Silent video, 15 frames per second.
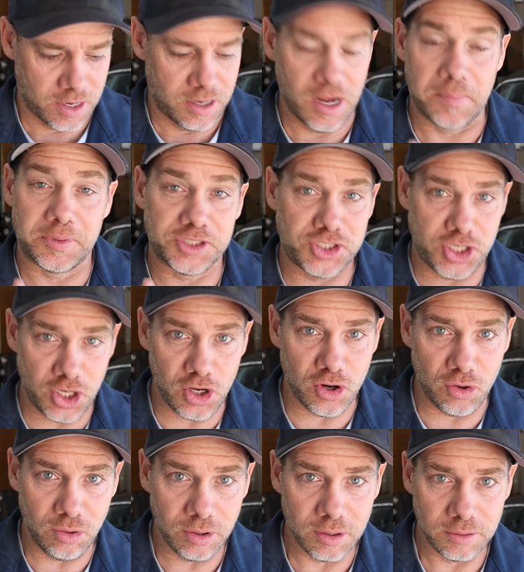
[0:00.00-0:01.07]
Number
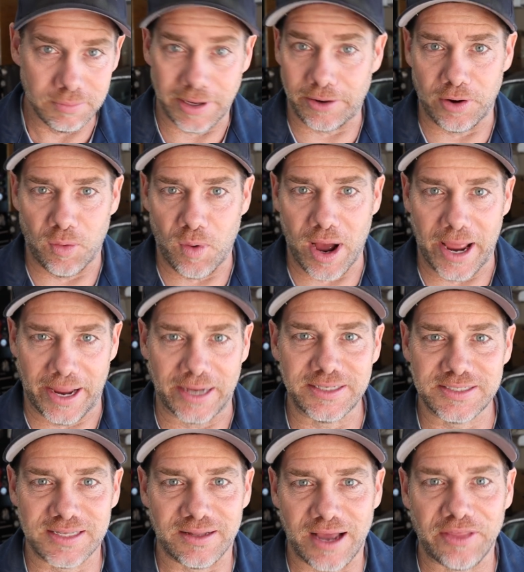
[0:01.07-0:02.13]
two, I don't know why. I
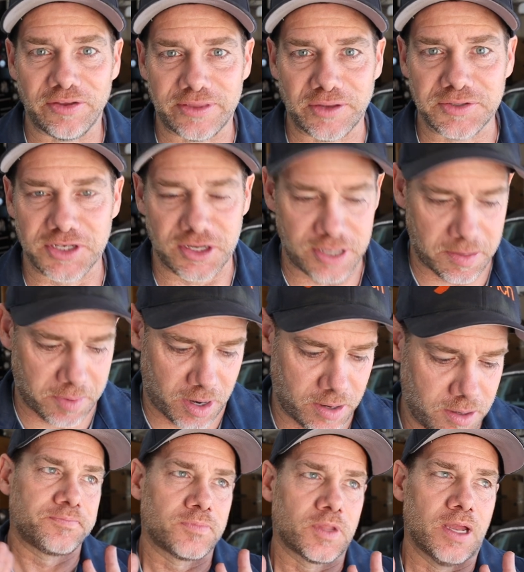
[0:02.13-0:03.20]
just I thought that was a good number.
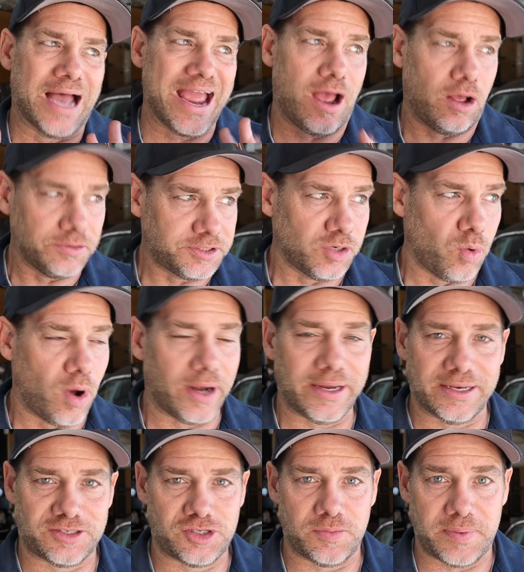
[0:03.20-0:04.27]
I also wanted
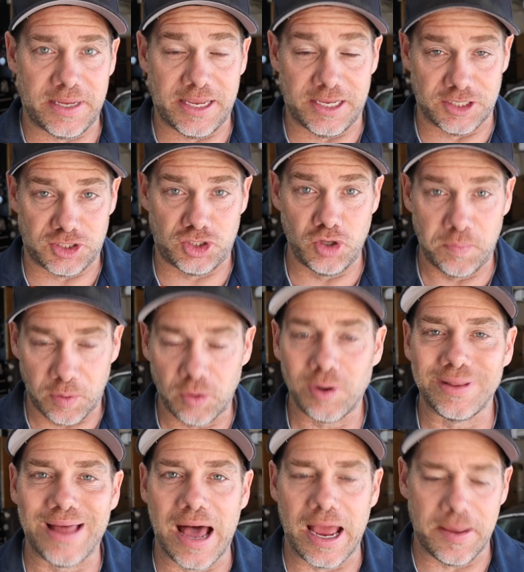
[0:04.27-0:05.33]
it to be super
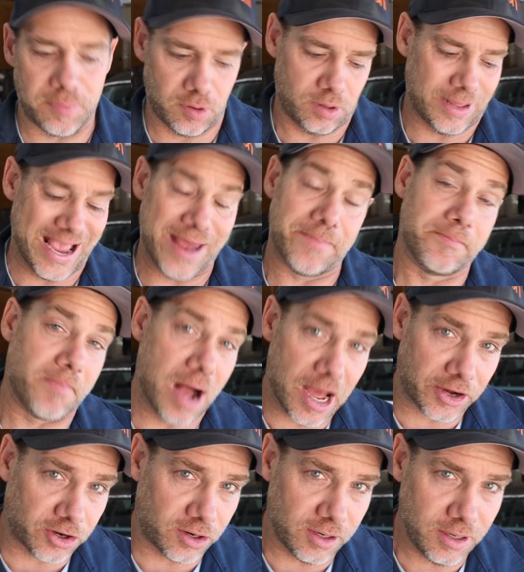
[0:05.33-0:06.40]
reliable and
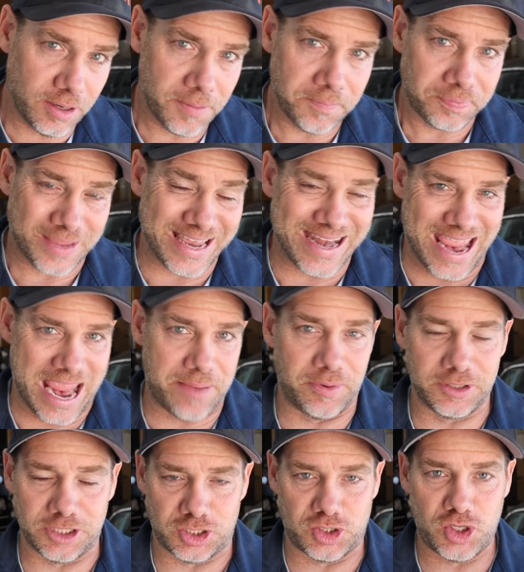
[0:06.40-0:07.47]
modern and
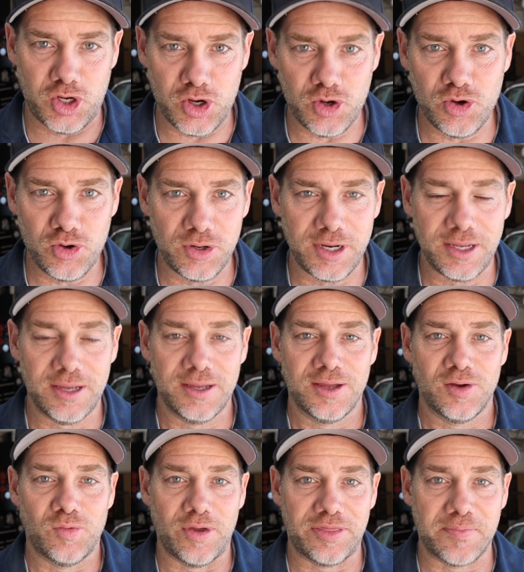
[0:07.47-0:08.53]
able to tune
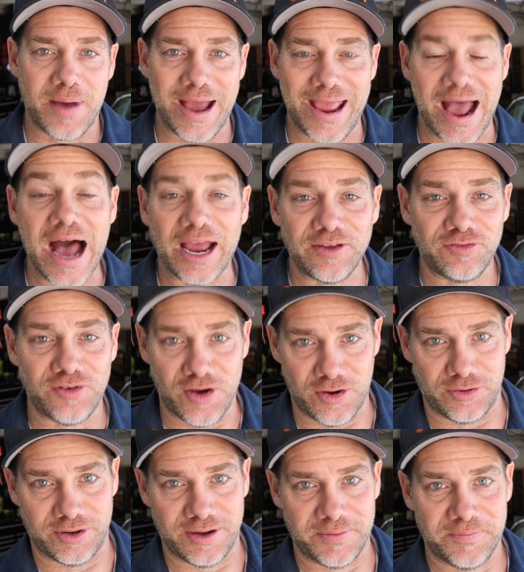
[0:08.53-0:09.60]
with my iPhone.
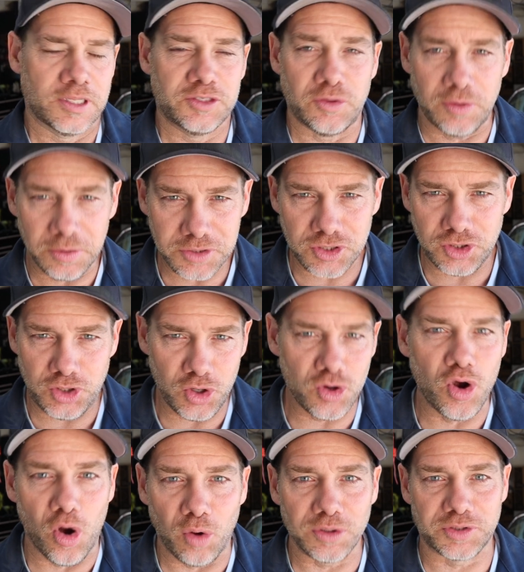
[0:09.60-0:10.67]
So those two
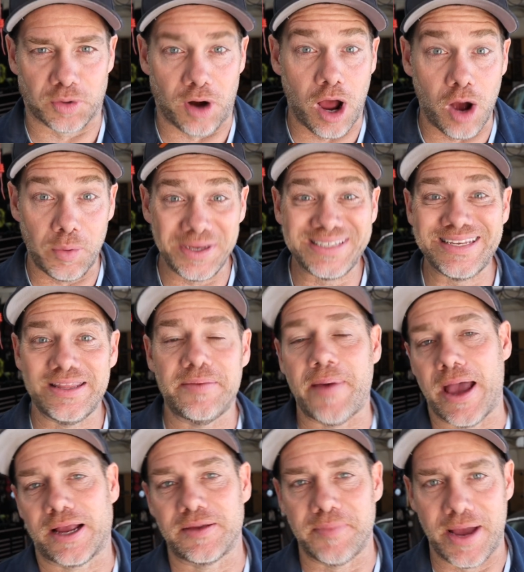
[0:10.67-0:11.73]
goals were always in the
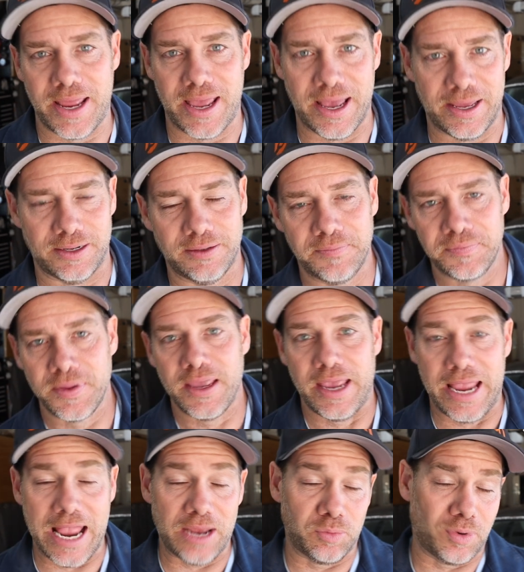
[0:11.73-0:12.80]
back of my head.
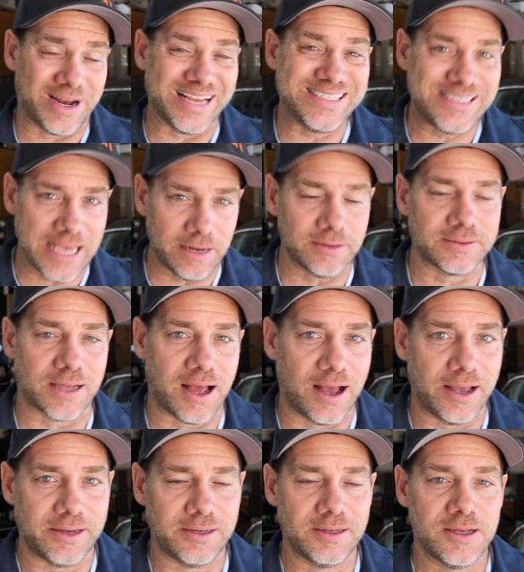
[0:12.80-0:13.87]
And what I settled
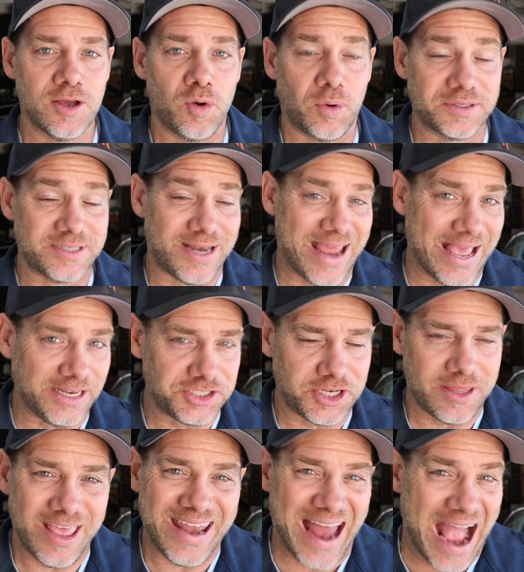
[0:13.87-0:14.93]
on was an
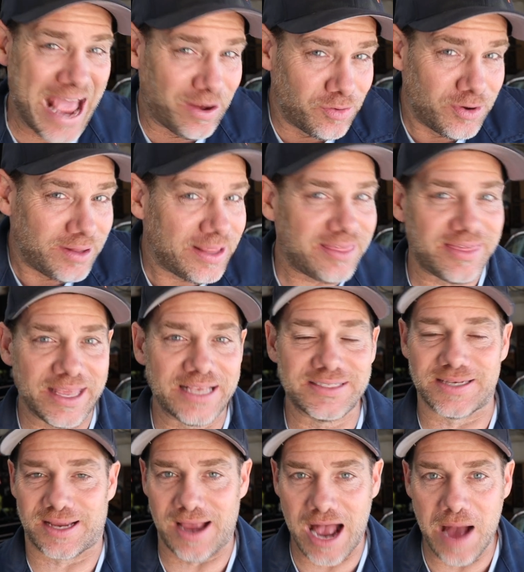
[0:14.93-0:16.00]
engine that I don't really think is
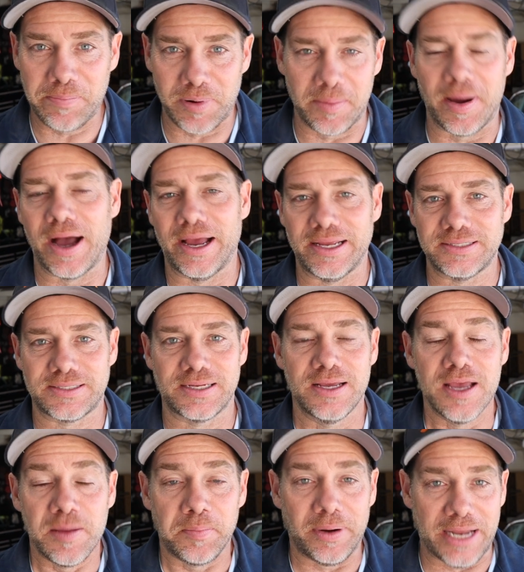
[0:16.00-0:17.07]
a compromise,
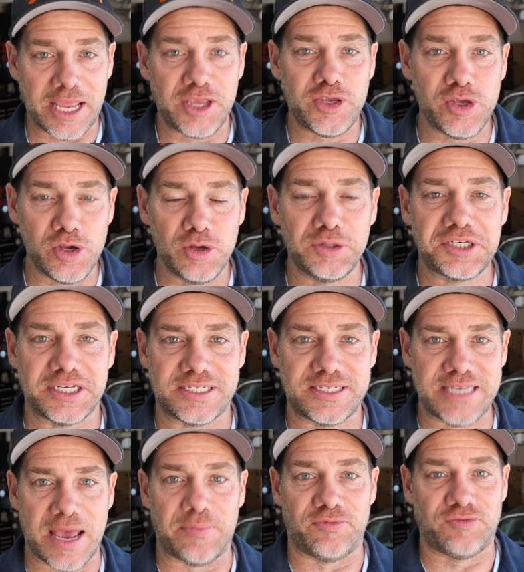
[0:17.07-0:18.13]
but a huge
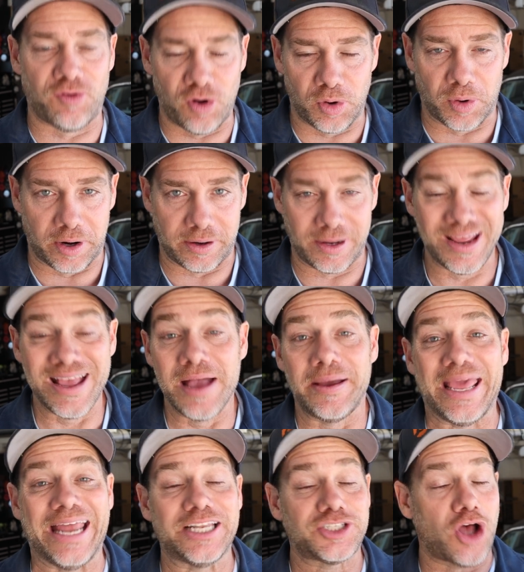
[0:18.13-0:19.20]
step forward.
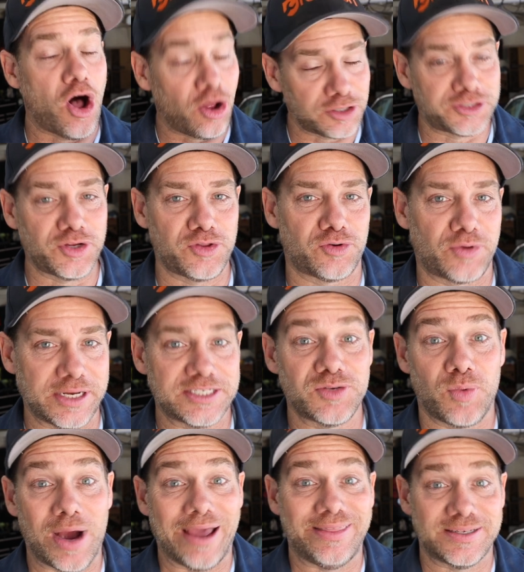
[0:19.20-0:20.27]
And it's also the reason
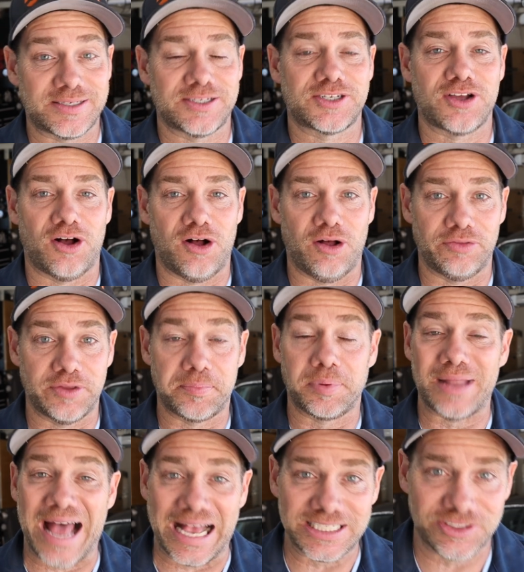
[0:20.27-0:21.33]
why this is called the
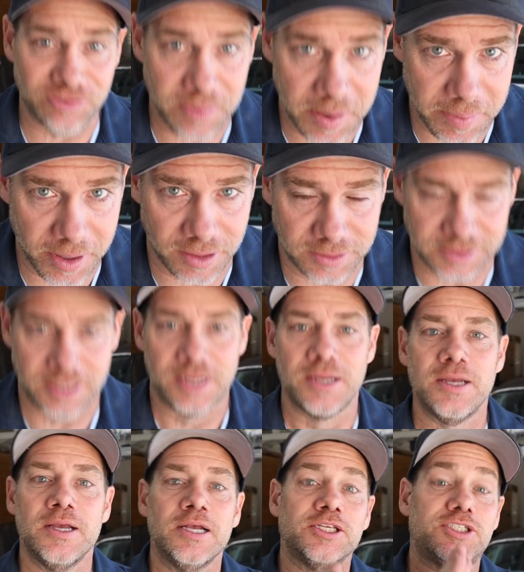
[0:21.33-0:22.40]
blasphemy build.
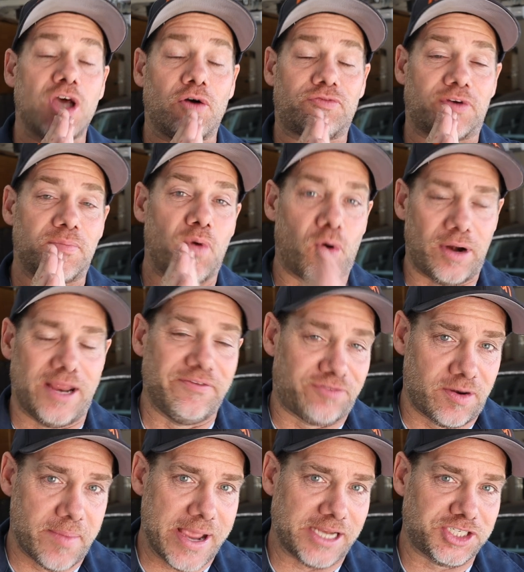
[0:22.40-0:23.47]
So for more
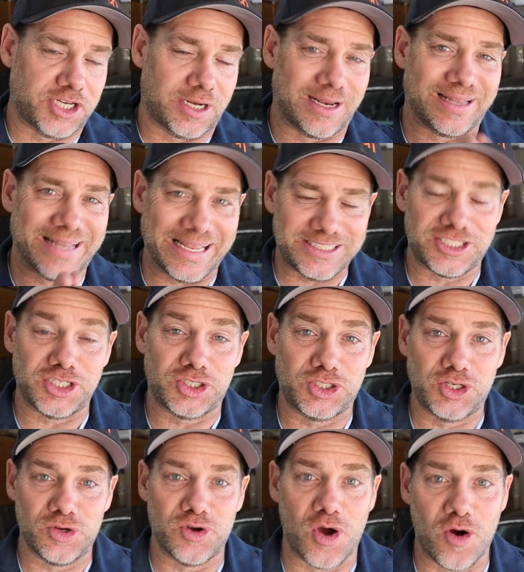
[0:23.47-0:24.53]
information, let's
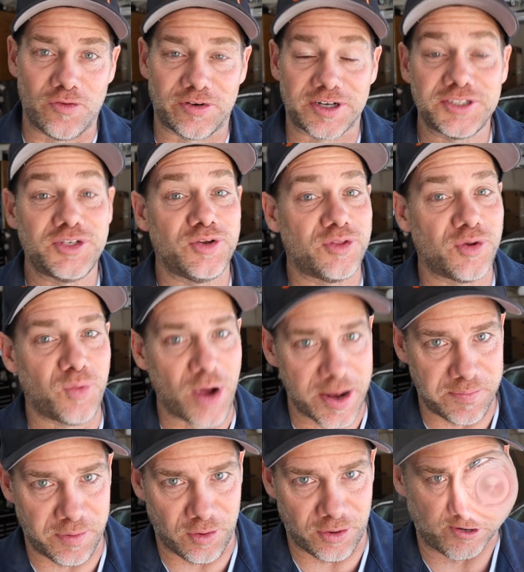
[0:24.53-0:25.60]
shoot over to the
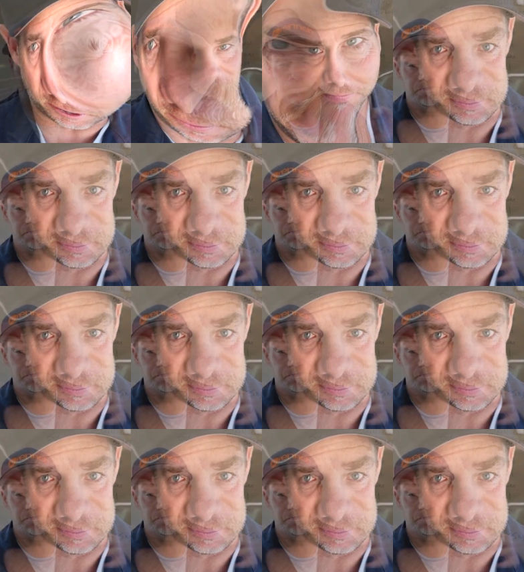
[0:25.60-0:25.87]
whiteboard.